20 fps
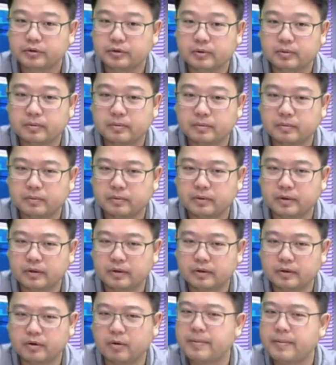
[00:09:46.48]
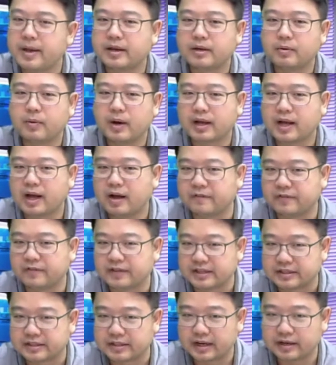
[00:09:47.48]
so no matter what kind of
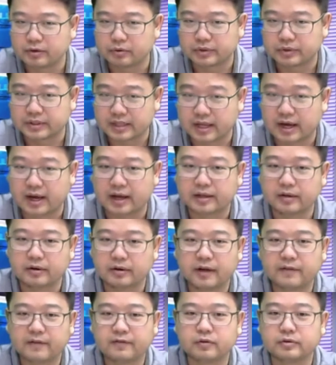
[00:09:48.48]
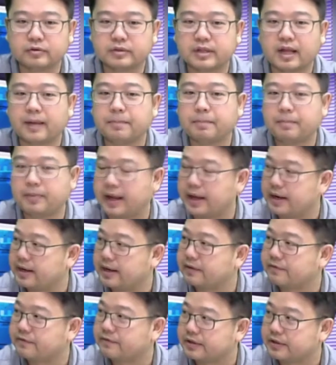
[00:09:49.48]
design you start, you have to start
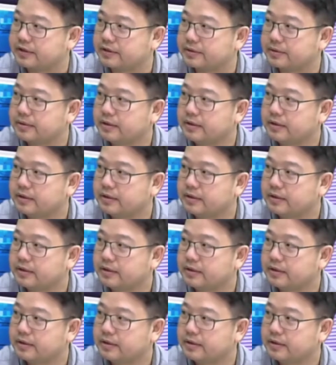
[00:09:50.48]
planning first.